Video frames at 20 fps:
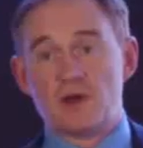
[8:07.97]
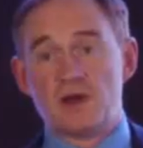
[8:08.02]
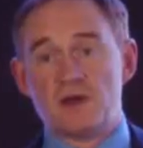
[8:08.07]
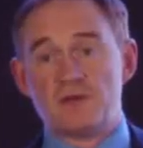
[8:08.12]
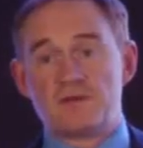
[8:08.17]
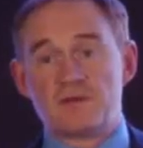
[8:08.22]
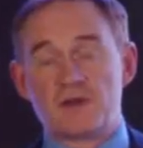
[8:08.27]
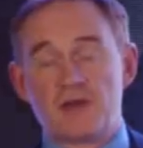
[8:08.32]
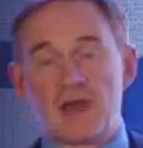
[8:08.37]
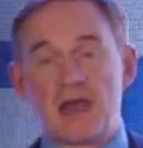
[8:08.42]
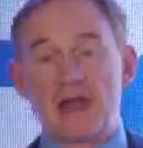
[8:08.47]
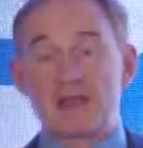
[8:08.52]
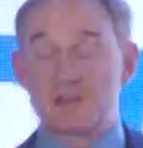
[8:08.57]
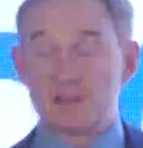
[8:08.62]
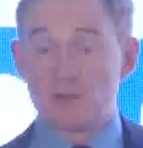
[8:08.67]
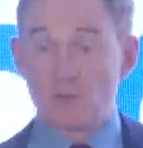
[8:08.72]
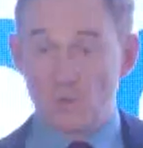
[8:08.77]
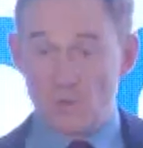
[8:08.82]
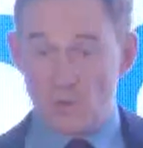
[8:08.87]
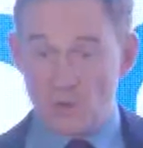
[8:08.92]
have had
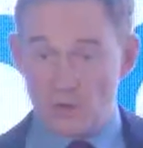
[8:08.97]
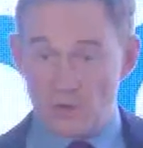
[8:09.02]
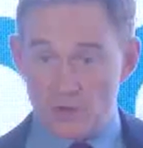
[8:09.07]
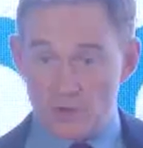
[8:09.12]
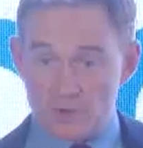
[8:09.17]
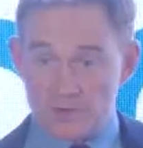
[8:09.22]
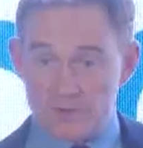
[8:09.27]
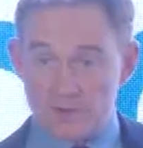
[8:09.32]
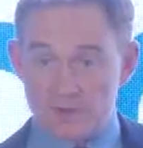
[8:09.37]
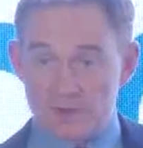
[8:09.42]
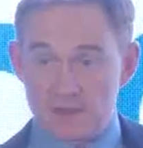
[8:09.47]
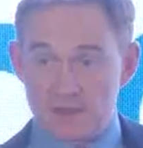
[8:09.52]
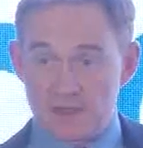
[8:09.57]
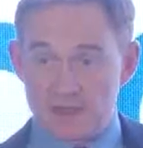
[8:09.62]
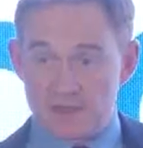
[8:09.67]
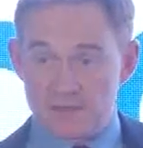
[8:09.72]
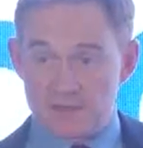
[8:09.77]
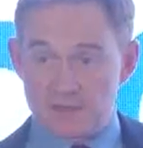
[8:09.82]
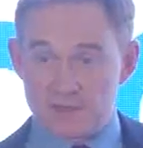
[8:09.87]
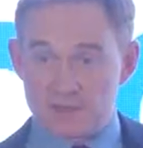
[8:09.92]
an award
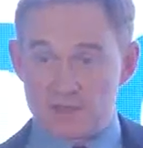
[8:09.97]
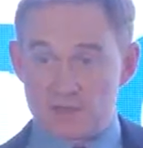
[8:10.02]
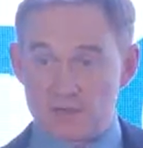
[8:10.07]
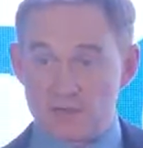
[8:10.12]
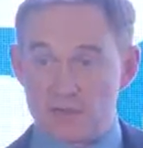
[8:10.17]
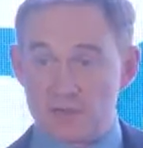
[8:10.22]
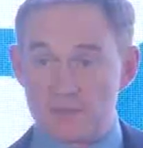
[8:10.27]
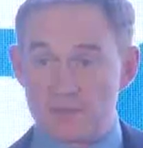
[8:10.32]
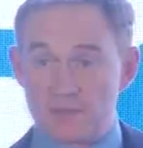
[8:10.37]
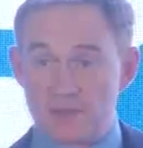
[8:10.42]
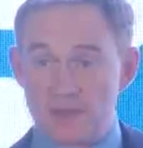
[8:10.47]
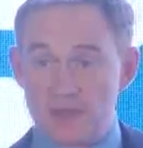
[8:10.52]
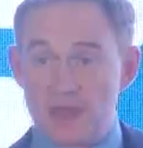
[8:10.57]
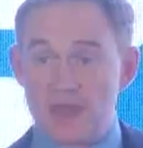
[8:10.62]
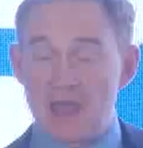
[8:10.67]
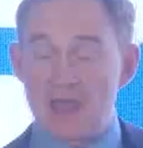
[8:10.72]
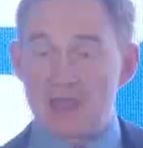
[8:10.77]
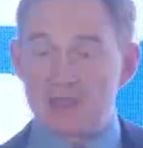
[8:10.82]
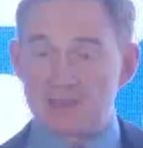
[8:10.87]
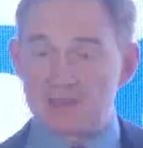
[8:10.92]
given to them
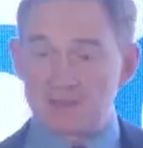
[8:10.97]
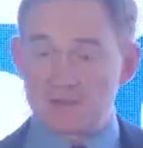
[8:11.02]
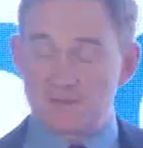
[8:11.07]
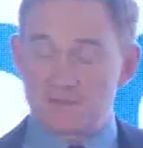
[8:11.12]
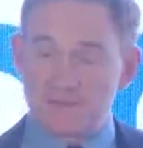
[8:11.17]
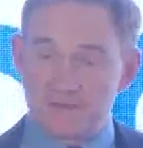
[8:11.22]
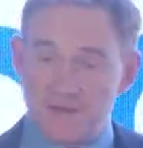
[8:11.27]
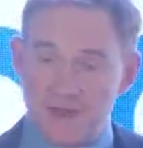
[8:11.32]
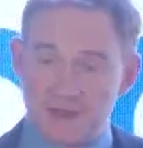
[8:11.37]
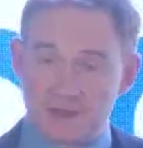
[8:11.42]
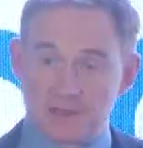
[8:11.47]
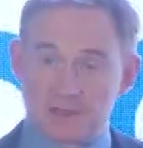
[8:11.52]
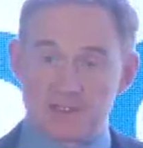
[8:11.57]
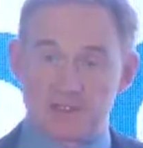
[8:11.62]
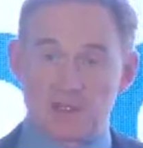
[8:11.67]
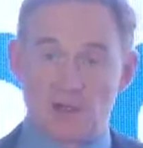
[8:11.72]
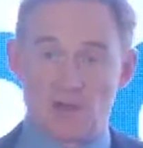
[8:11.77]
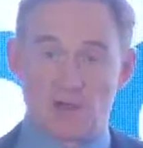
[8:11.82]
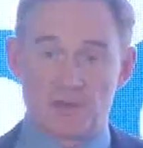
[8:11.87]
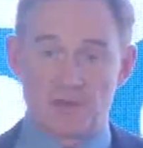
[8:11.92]
and failed
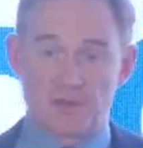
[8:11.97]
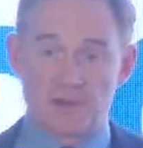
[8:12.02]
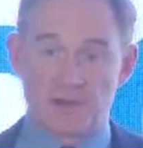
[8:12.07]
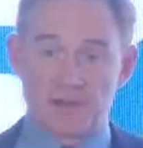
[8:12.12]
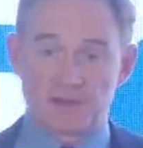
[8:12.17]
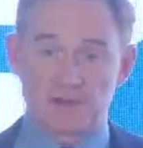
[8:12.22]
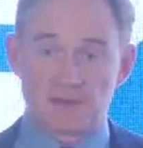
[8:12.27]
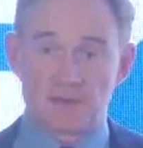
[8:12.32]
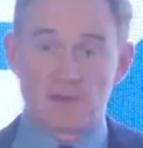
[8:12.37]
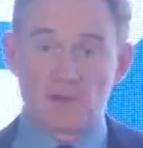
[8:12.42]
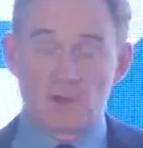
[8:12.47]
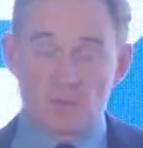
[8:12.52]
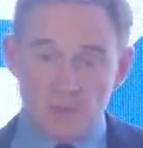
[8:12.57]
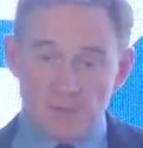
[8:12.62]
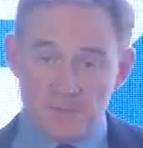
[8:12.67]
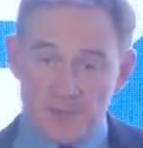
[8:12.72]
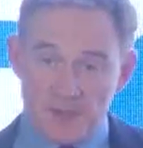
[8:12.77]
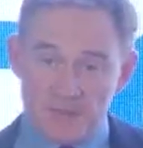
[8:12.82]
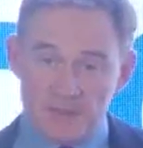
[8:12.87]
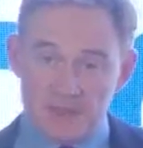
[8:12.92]
to honor it. We
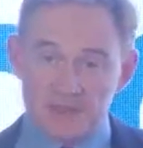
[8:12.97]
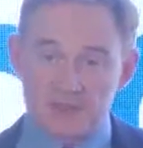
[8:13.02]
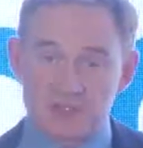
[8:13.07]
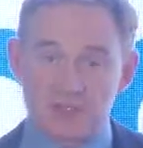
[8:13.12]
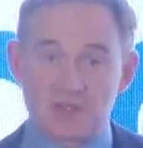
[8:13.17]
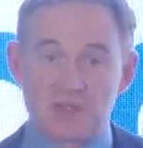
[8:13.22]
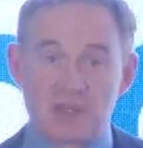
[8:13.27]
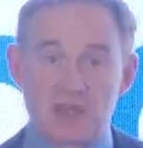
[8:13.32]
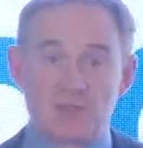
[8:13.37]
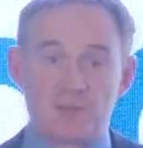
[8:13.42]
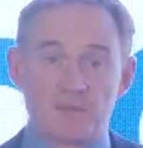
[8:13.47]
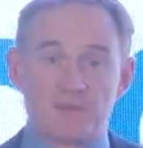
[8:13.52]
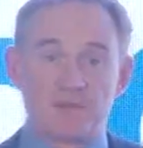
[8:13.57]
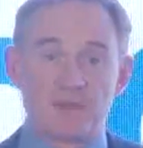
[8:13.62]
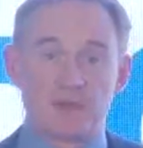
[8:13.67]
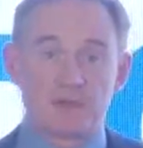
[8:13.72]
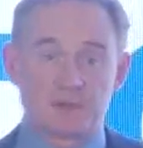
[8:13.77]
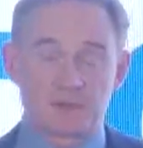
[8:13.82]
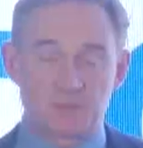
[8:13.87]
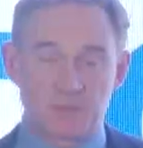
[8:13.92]
publish the name of
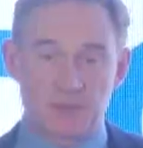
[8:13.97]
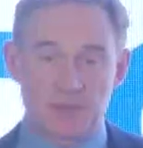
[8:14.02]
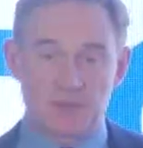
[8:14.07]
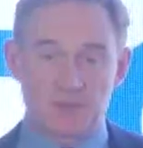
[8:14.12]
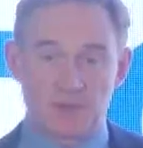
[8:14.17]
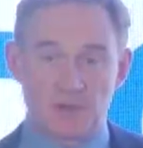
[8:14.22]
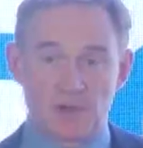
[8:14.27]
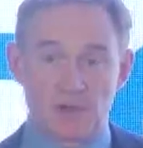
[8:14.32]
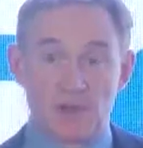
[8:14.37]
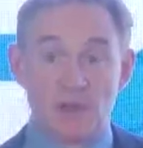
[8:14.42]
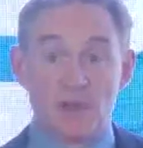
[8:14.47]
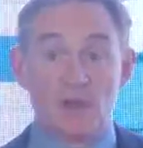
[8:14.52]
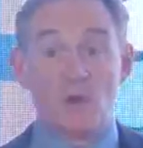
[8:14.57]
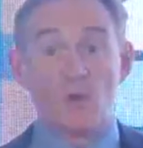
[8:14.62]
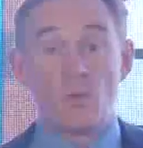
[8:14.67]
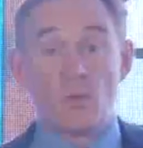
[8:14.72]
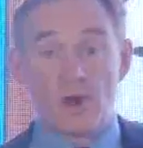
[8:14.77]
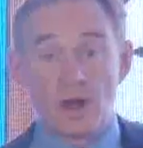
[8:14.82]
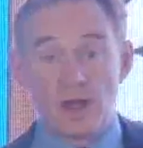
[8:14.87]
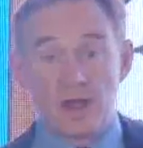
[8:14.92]
those people.
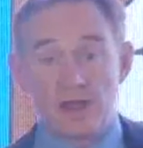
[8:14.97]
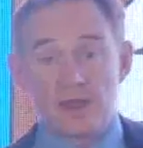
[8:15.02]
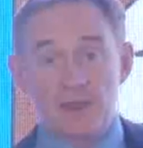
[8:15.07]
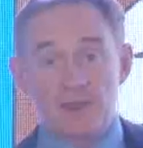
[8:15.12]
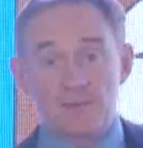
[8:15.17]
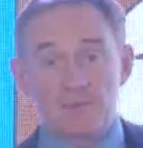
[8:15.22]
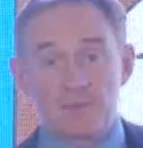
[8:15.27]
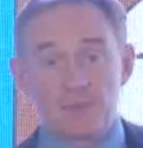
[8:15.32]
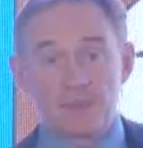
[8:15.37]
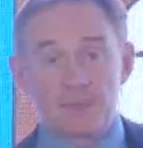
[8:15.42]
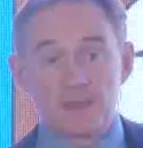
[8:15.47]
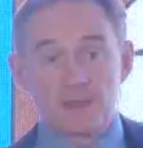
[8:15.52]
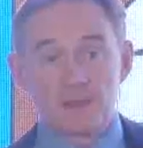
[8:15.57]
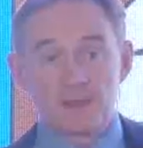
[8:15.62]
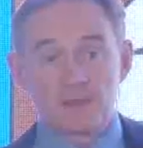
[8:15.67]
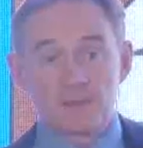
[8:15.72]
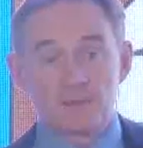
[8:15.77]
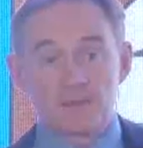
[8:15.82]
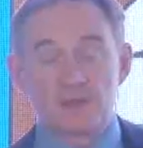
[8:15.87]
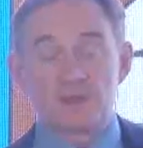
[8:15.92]
Why?
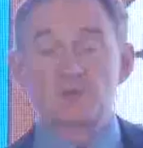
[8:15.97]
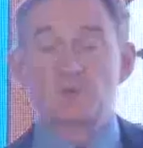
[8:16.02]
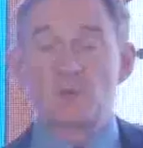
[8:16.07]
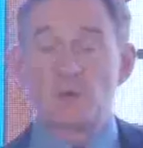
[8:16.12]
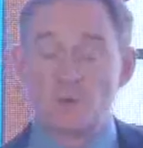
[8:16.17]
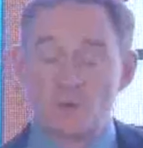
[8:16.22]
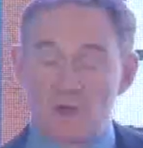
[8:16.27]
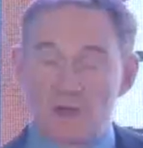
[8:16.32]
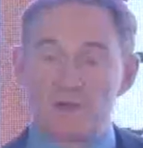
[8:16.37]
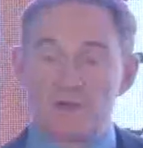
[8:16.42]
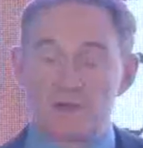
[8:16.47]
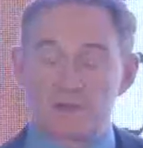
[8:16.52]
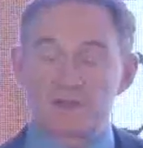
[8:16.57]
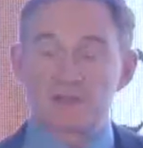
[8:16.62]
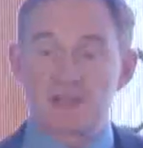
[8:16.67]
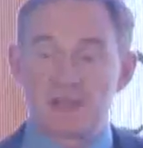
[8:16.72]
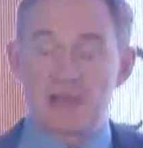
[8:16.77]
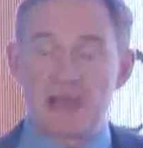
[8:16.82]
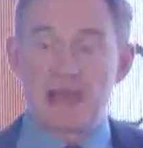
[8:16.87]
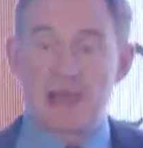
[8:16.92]
Because we will not
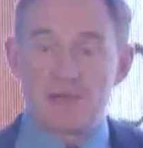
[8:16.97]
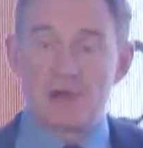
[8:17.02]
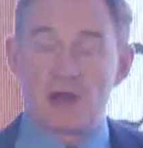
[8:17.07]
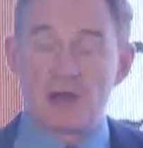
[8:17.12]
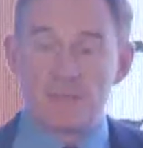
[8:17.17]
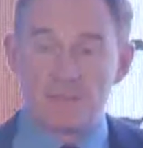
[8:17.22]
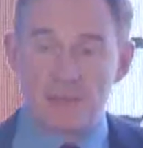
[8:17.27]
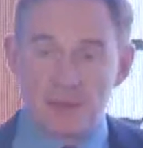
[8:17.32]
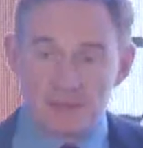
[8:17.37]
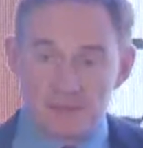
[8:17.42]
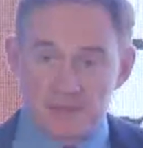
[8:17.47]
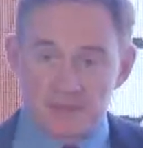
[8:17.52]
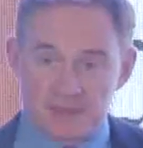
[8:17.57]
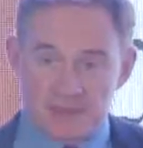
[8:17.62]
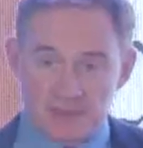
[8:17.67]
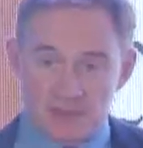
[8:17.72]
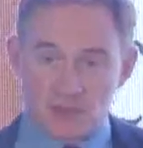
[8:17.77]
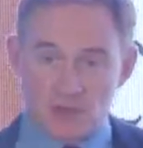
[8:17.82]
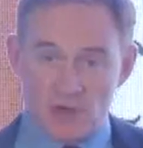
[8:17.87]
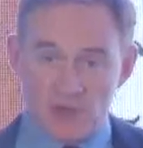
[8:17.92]
allow our members
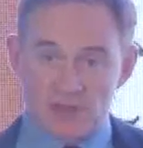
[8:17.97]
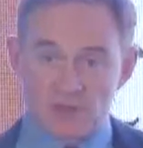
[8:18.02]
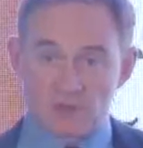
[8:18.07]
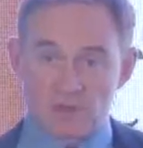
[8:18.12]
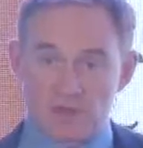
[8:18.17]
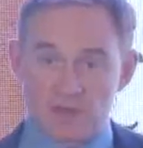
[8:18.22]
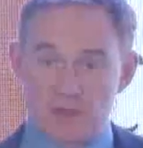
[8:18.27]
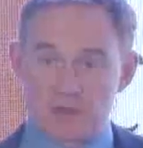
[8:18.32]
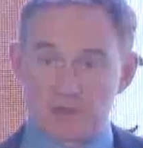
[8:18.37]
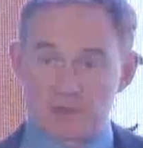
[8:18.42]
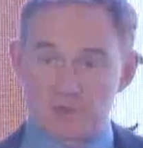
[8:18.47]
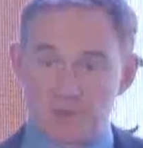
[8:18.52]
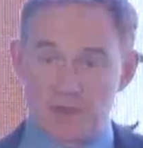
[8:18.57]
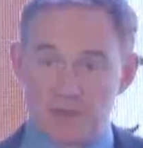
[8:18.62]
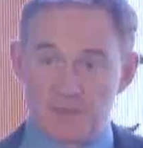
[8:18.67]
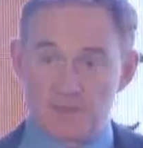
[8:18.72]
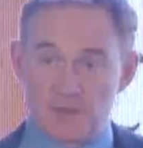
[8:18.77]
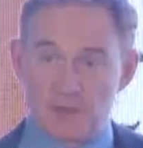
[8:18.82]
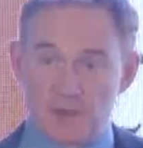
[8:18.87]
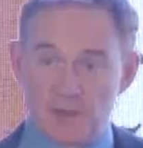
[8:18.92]
to trade with those
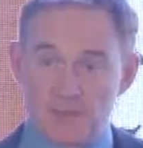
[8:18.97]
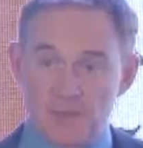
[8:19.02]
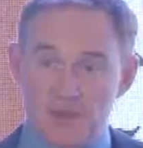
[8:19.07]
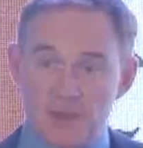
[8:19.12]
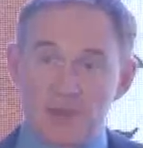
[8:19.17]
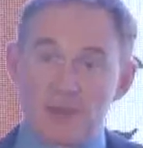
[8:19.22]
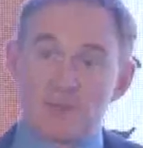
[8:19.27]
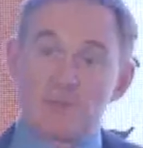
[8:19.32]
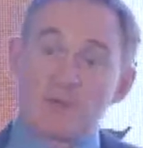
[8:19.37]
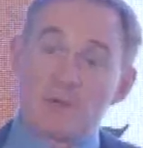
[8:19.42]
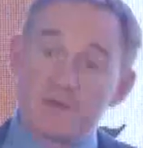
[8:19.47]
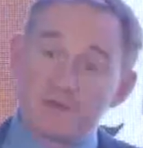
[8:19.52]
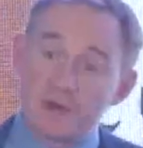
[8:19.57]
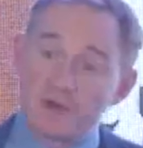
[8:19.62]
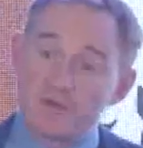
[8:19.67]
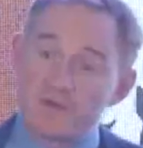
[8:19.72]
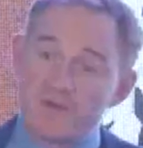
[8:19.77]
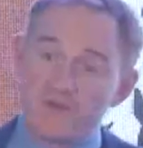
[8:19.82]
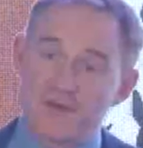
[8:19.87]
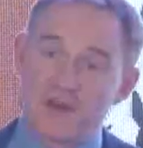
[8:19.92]
people. But we've
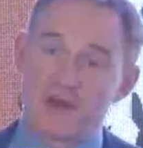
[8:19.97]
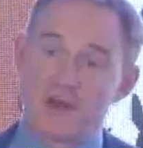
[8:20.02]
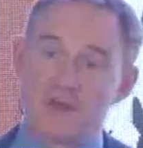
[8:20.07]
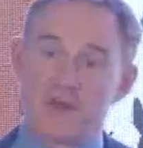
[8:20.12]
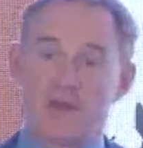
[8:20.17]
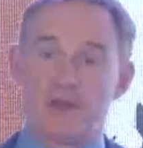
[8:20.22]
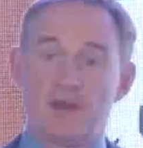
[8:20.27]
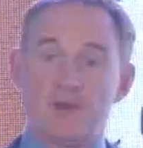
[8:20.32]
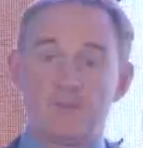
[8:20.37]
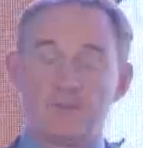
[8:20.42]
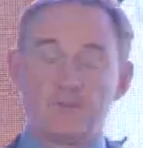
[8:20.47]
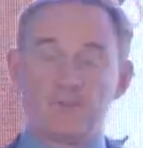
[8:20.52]
gone further,